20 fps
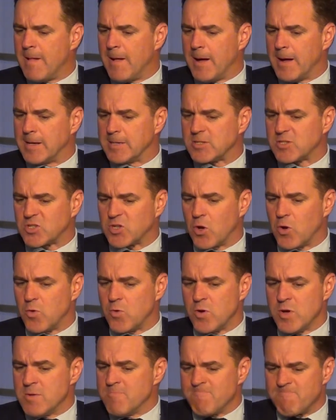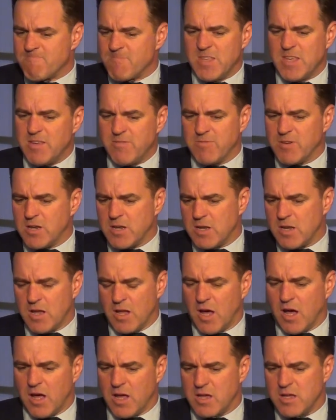Uh, so even
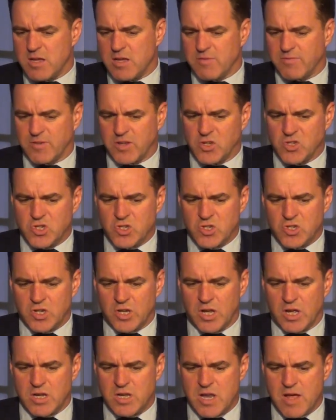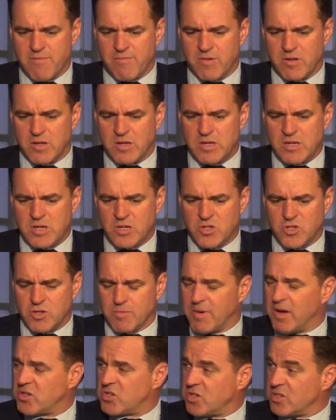uh, if Kissinger had never
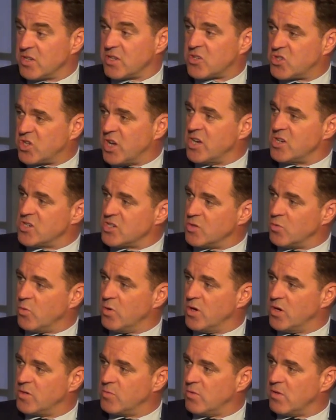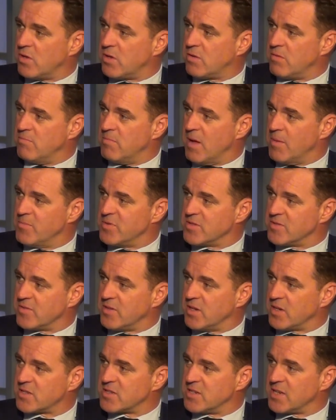so much as exchanged a word with members of
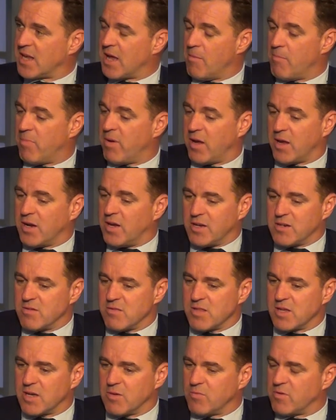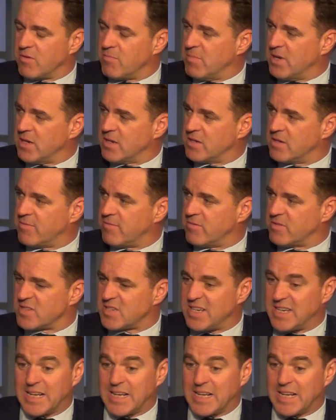the Nixon campaign, I don't think it would have made a difference.